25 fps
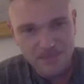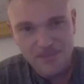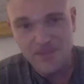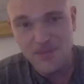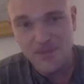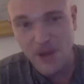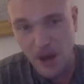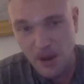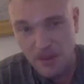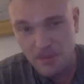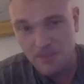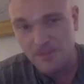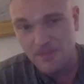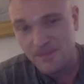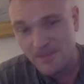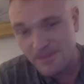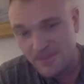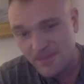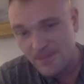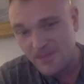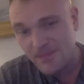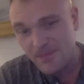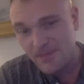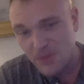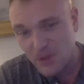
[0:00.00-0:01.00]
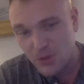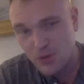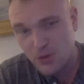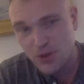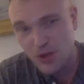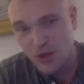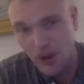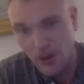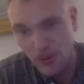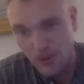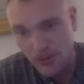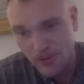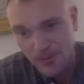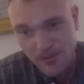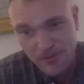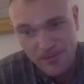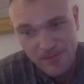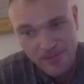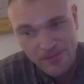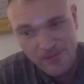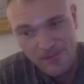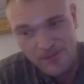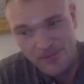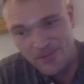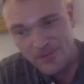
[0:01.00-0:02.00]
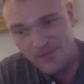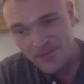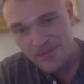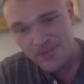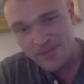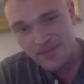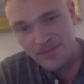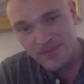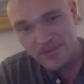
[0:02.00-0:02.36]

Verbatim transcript: yep, two tone. That's two